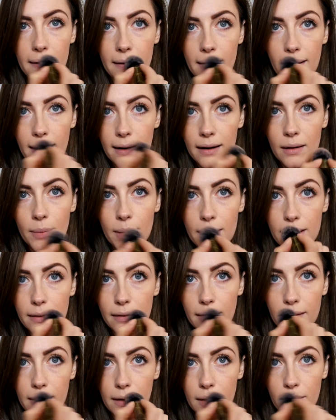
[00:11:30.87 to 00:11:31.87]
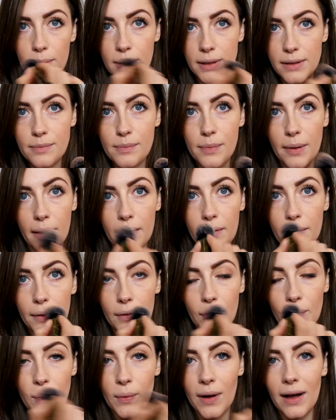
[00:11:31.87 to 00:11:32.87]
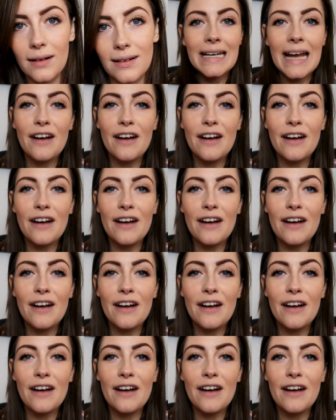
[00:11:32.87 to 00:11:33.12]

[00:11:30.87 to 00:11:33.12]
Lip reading: add a little bit to the Cupid's bow as well.